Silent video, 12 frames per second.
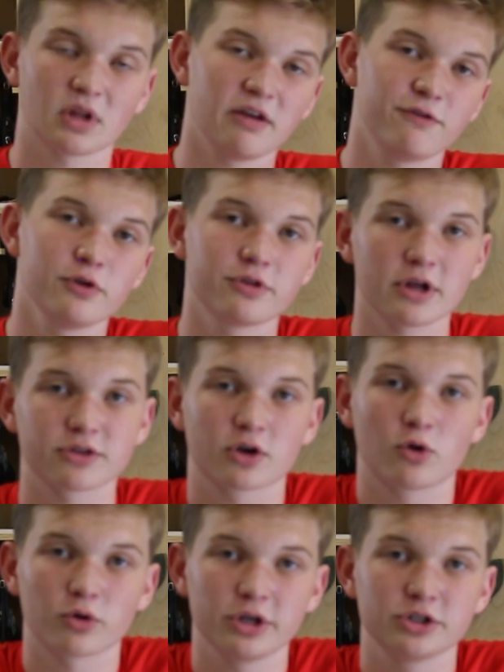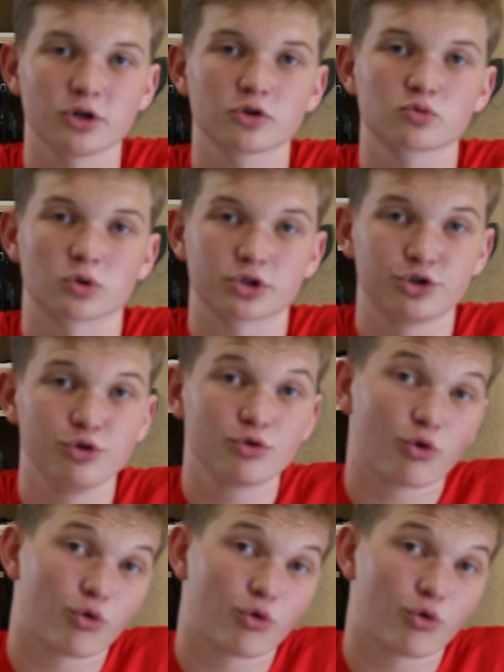If you thought the corny jokes were too